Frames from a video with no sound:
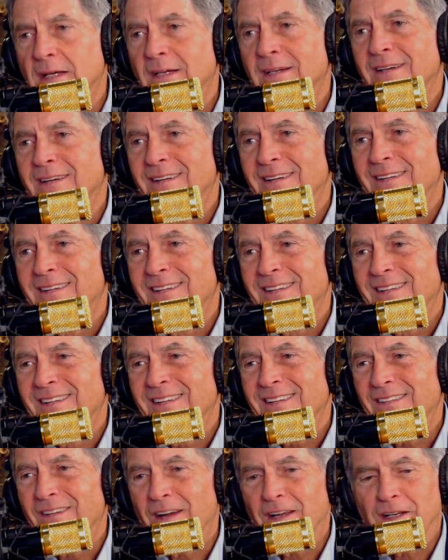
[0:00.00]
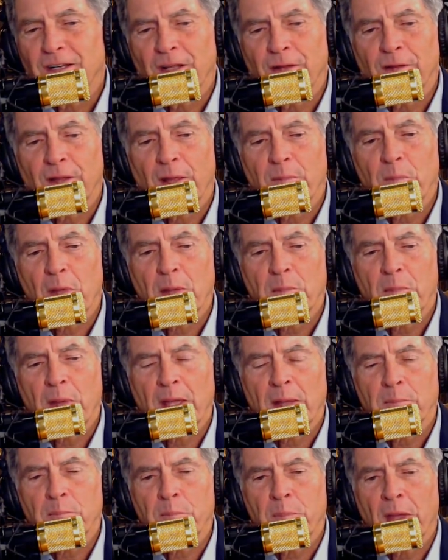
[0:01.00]
Mm-hmm. Right, and they may
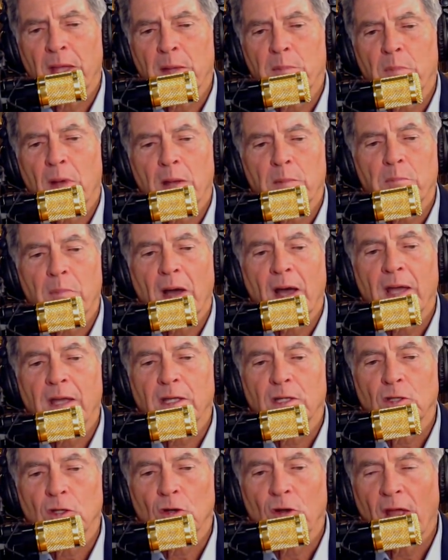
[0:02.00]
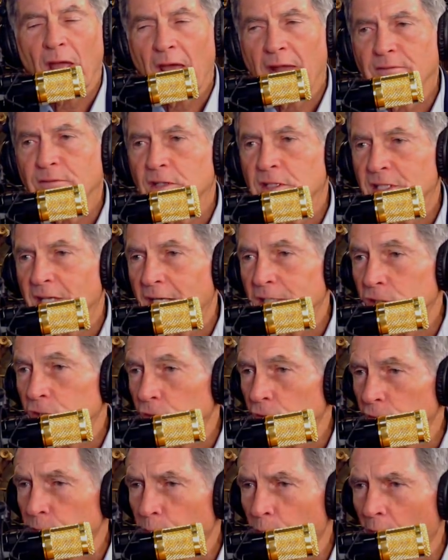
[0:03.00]
pay by buying your
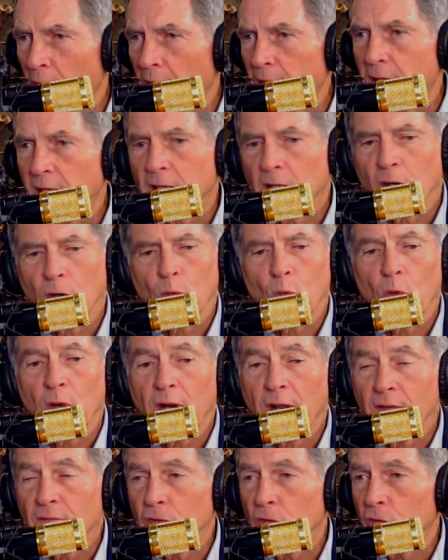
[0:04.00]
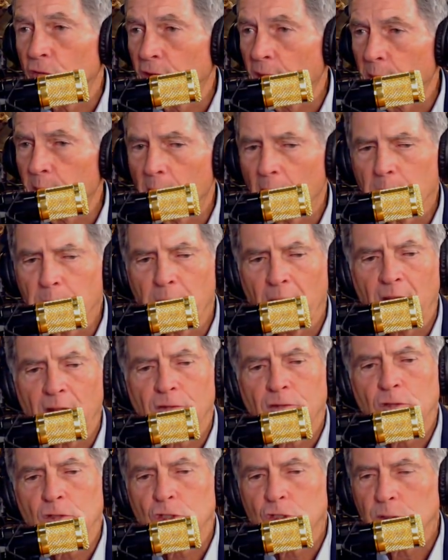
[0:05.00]
advertiser's product or whatever. They may pay
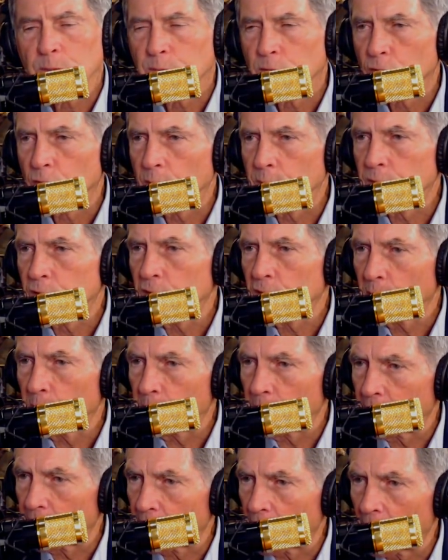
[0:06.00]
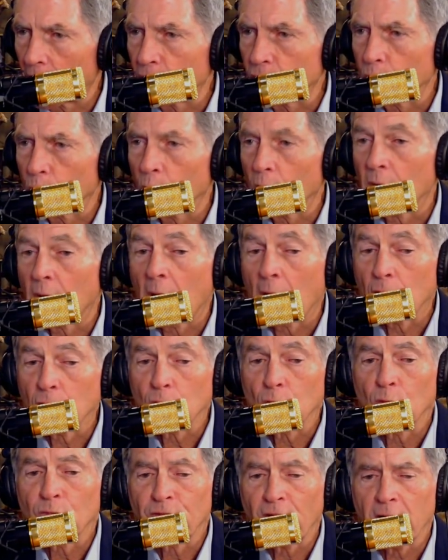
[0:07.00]
through subscription, depending on how
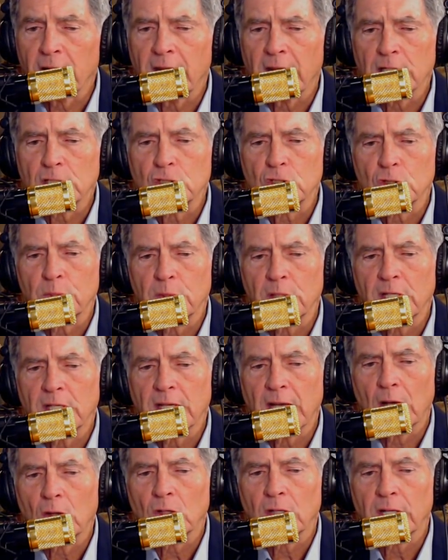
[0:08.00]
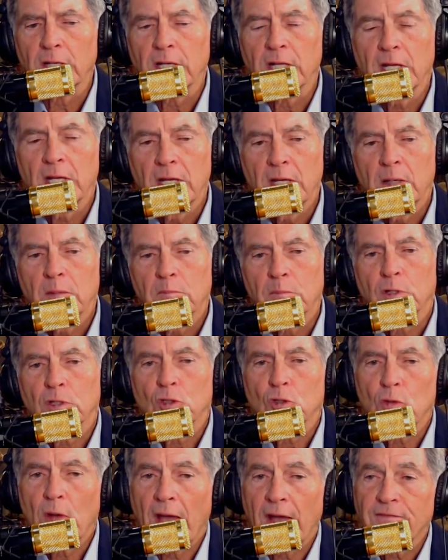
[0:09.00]
you finance your media outlet. But
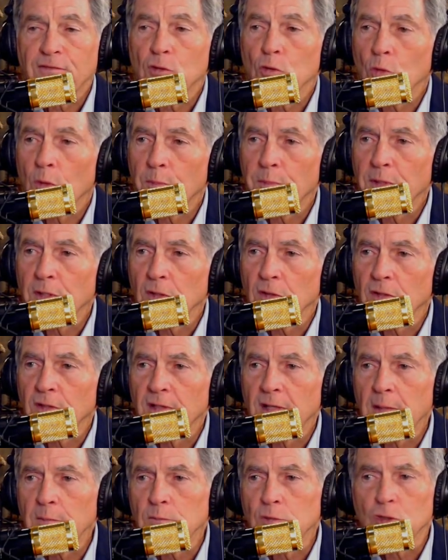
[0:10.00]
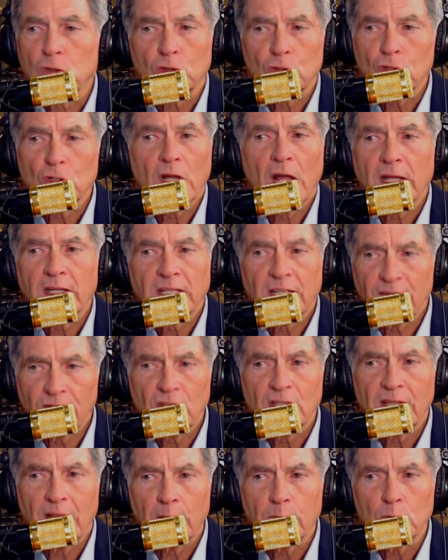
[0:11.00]
you have to appeal to them. So you're not
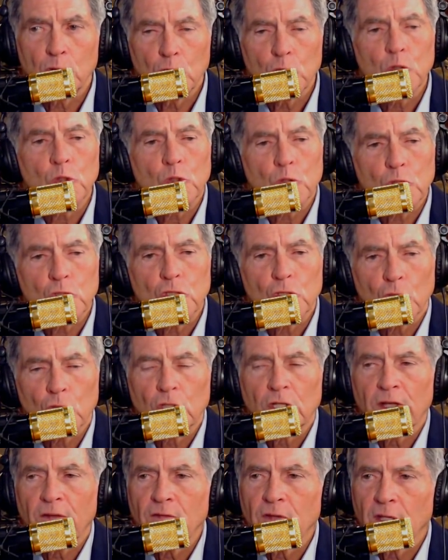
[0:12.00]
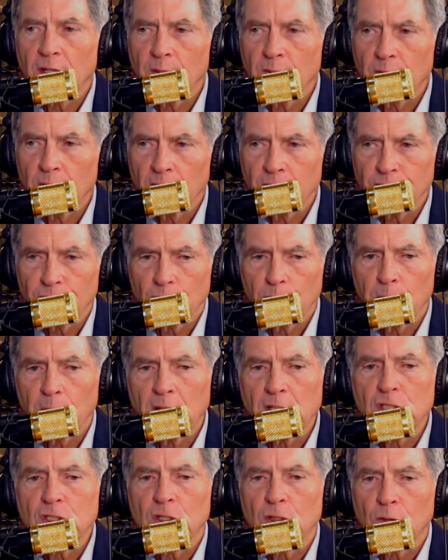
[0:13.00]
giving them news. You're giving them
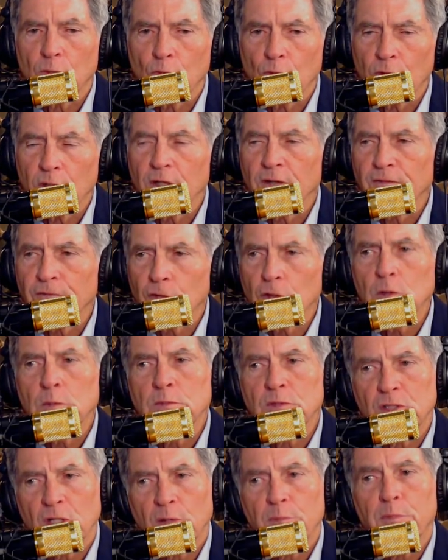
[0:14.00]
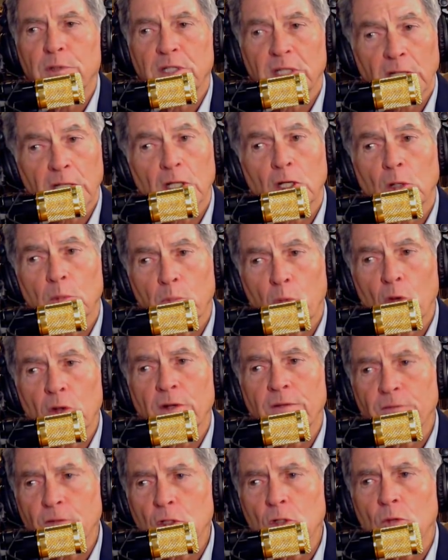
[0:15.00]
information that reaffirms their particular point
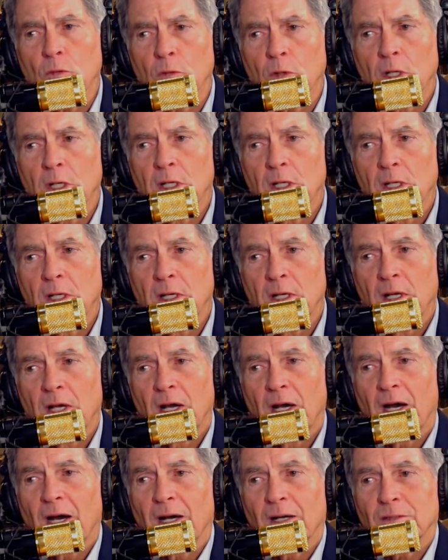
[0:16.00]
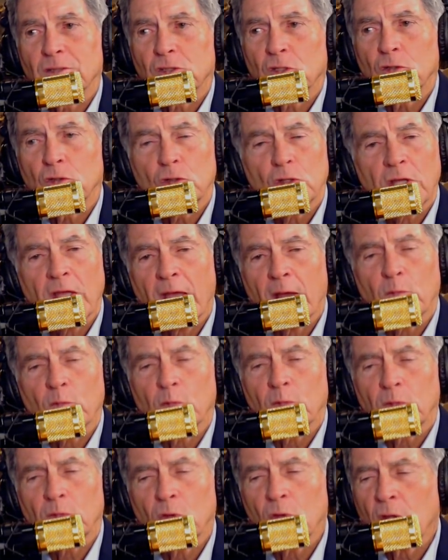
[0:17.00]
of view. So you
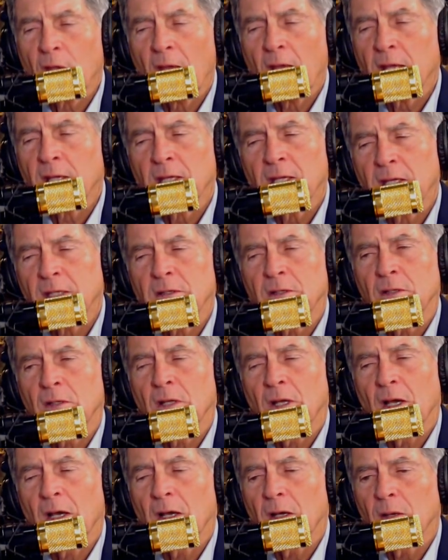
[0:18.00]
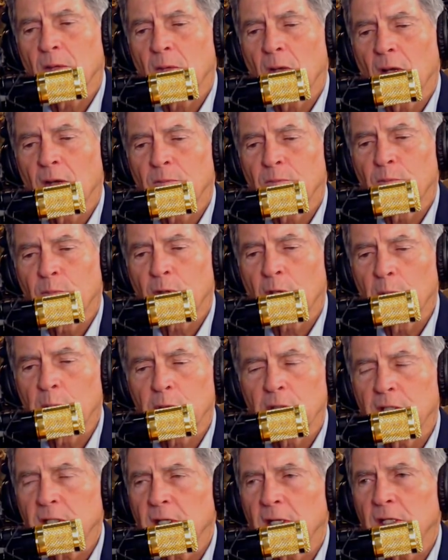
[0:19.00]
can't get a
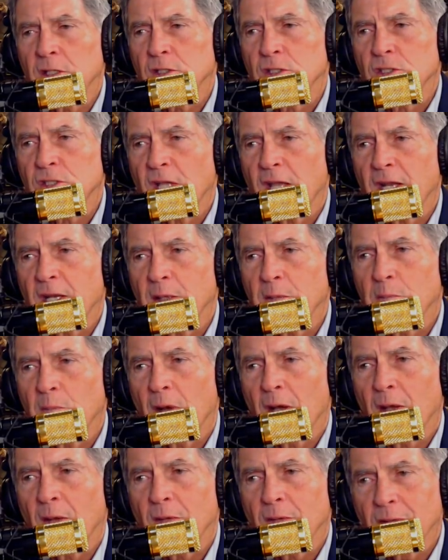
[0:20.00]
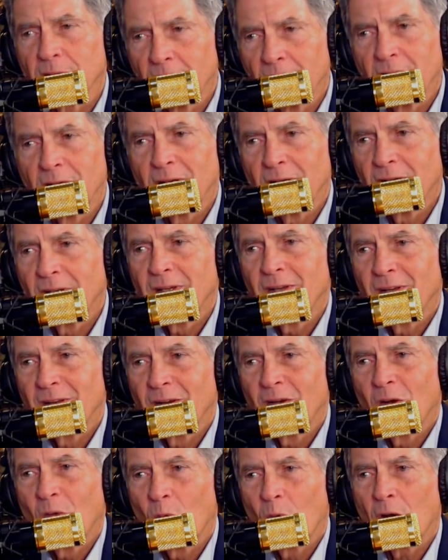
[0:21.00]
complete understanding by
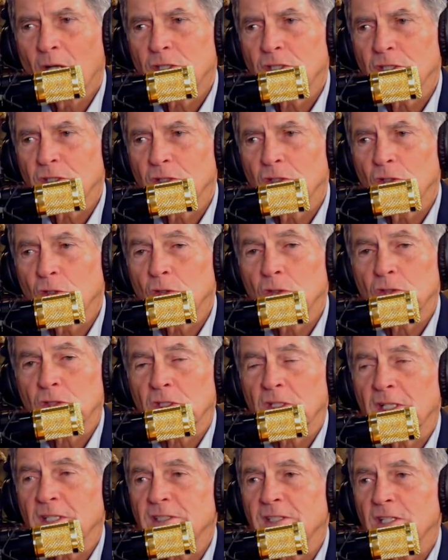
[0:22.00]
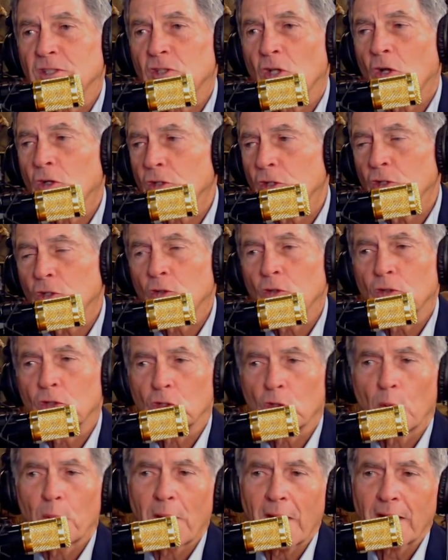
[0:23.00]
watching the news unless that's all you do, and you
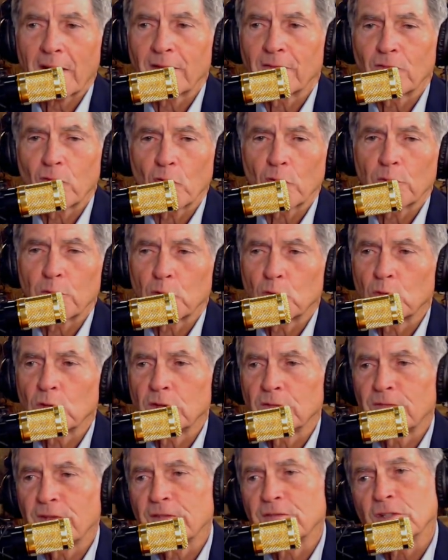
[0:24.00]
go back and forth between 50